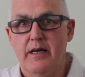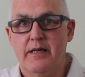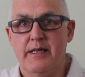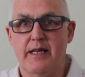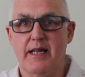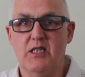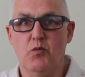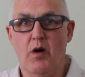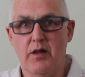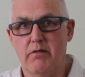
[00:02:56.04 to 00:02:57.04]
Now
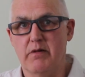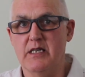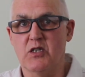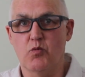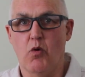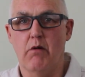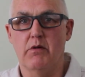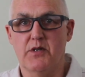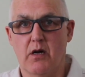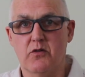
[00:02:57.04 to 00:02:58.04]
that's one of the reasons why
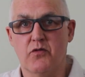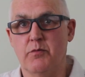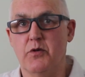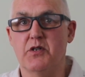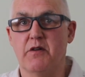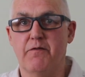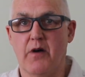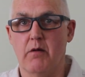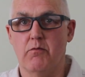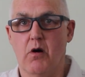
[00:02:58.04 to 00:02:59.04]
results from using
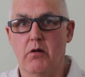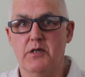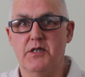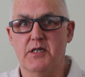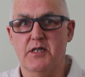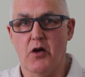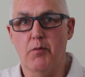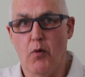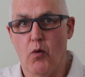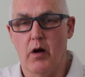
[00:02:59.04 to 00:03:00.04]
foam rollers are so
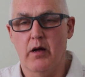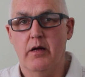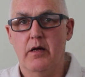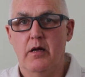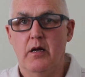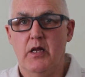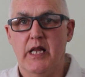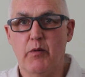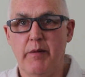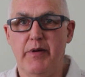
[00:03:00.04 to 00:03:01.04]
poor.
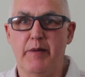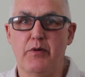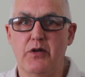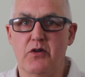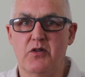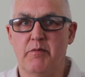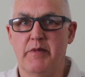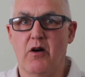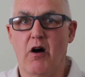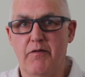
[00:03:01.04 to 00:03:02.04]
Now when people use them,
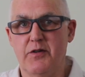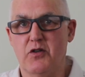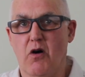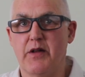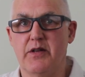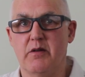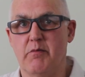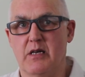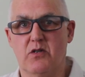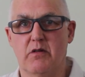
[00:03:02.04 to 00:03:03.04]
they're often tightening the
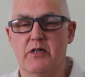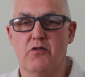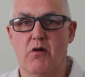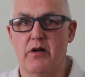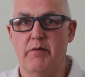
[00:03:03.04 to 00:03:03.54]
muscle they're trying to